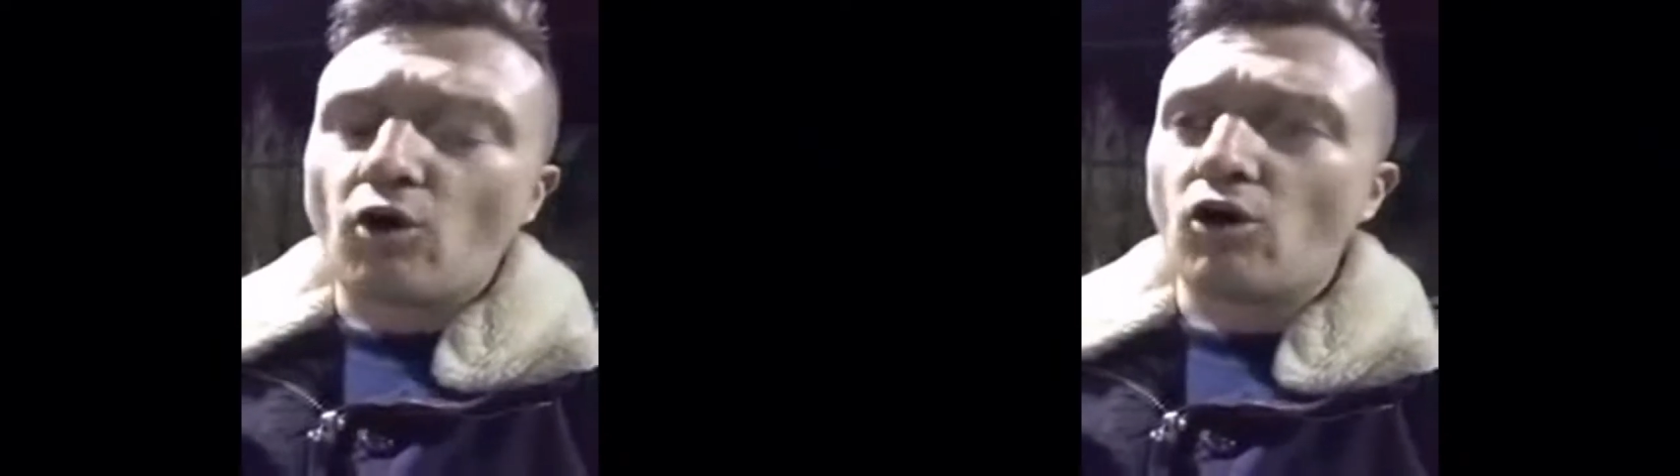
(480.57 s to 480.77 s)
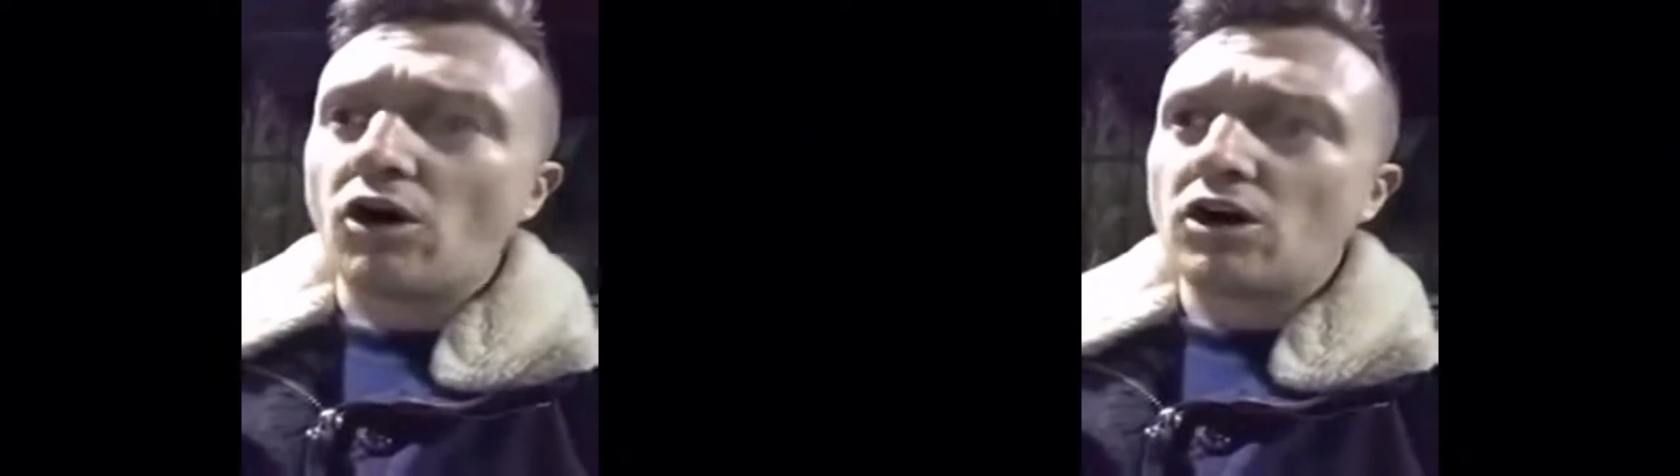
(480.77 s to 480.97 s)

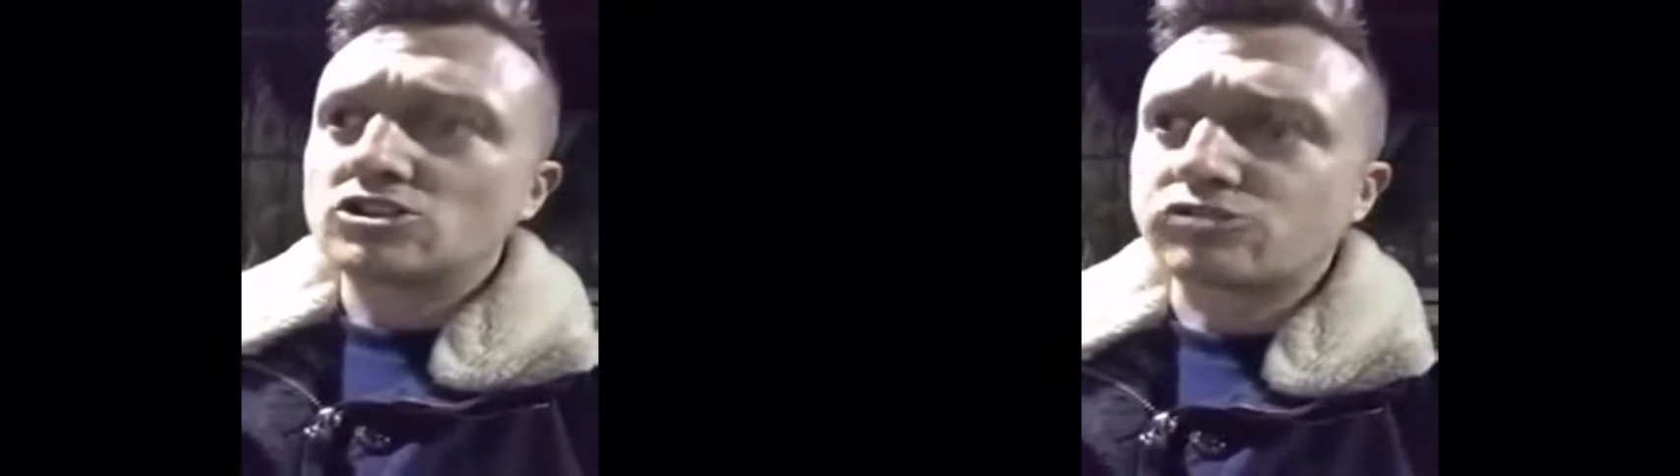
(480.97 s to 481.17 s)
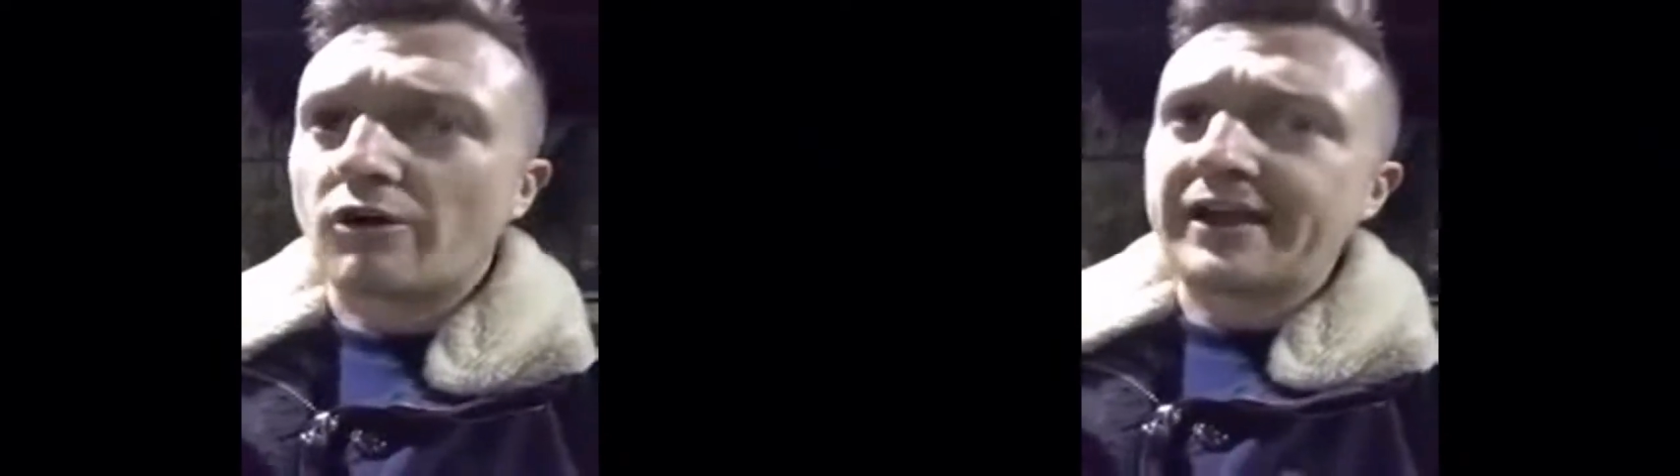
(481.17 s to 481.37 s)

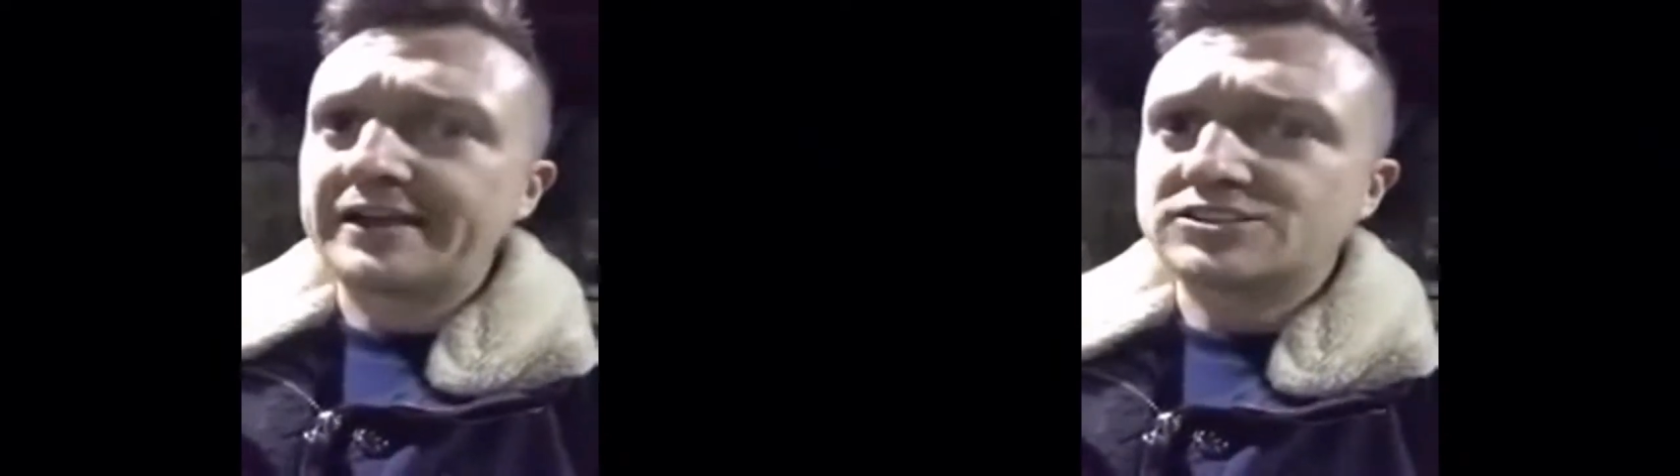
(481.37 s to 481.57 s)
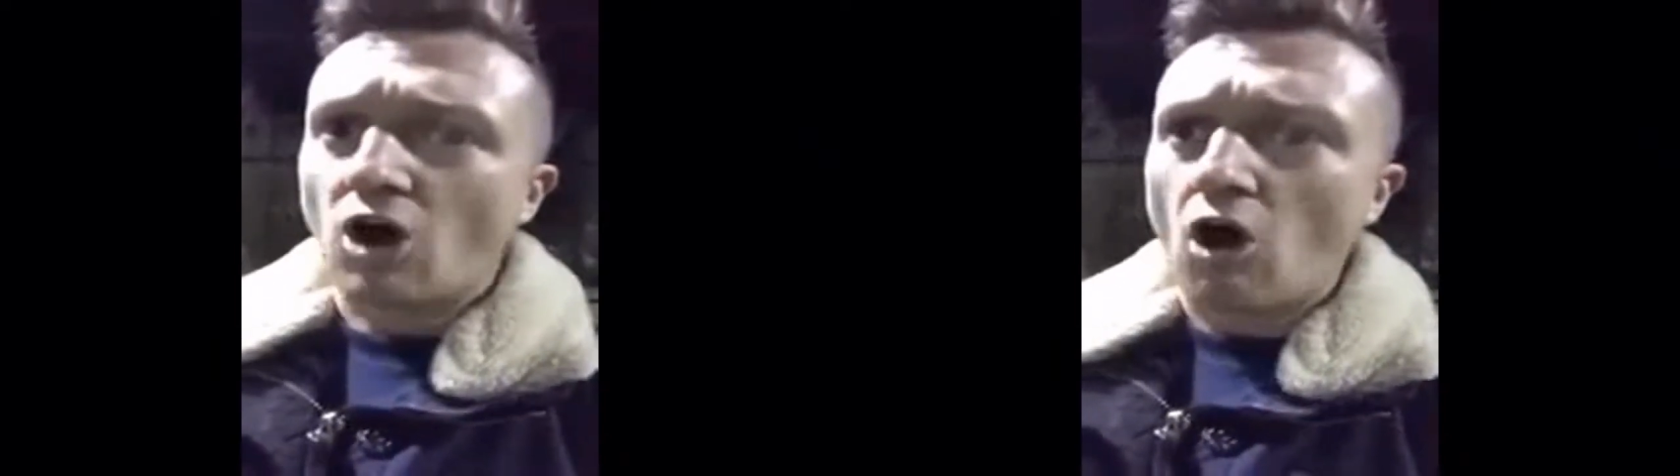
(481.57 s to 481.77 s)
trying to
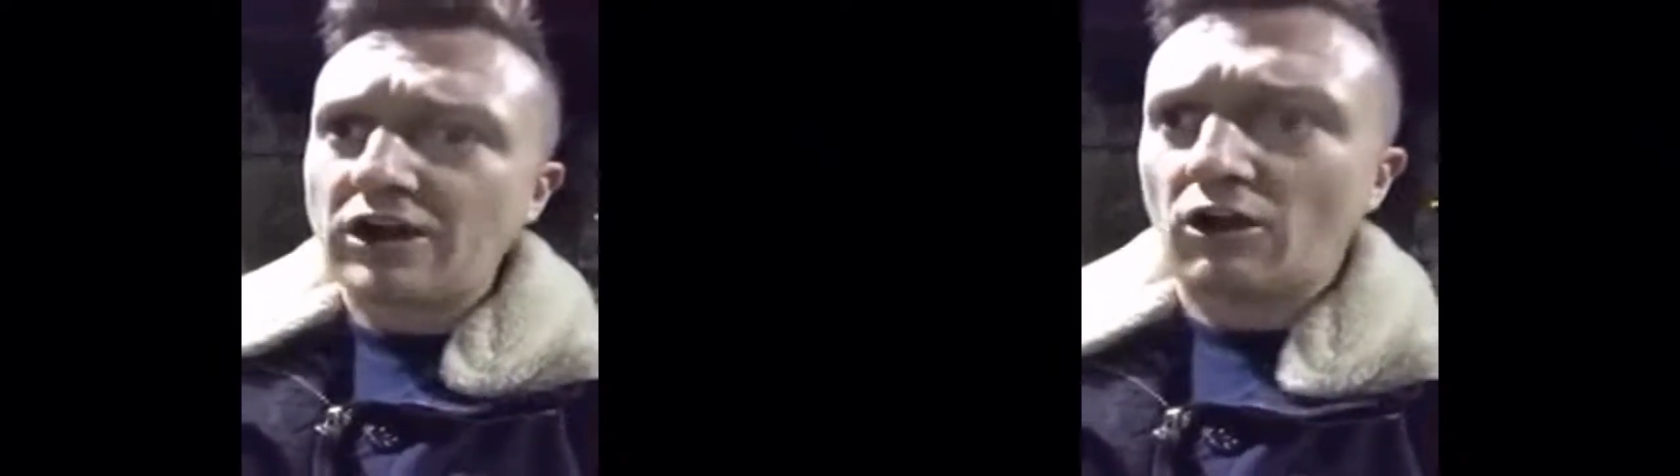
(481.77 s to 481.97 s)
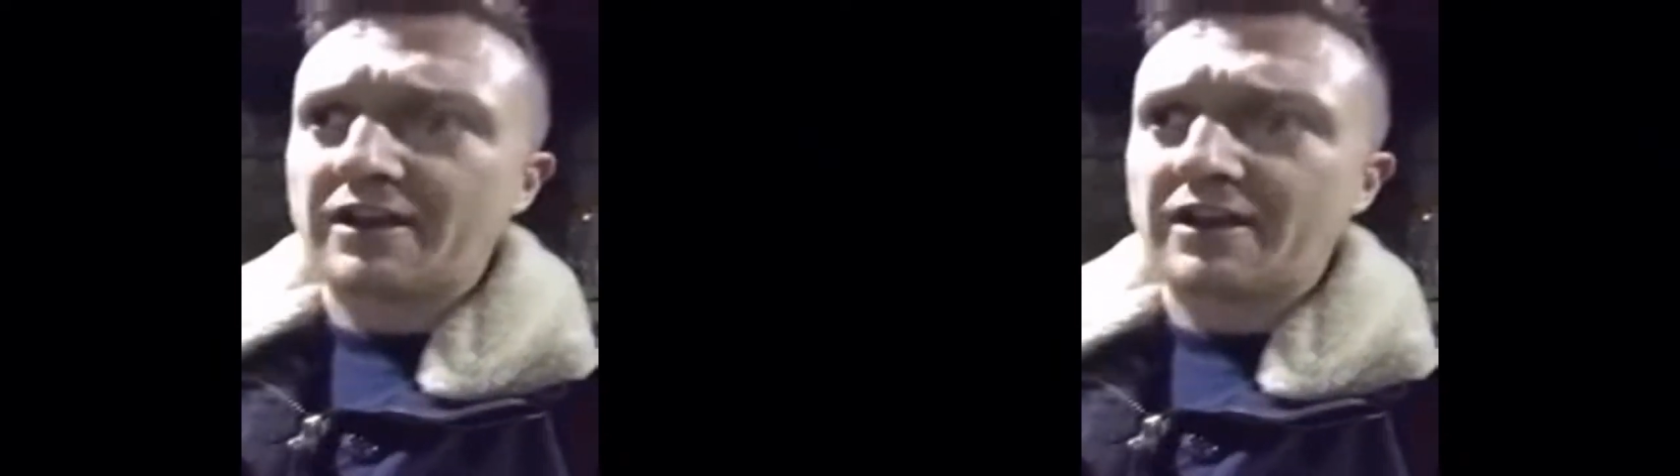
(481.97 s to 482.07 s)
highlight that.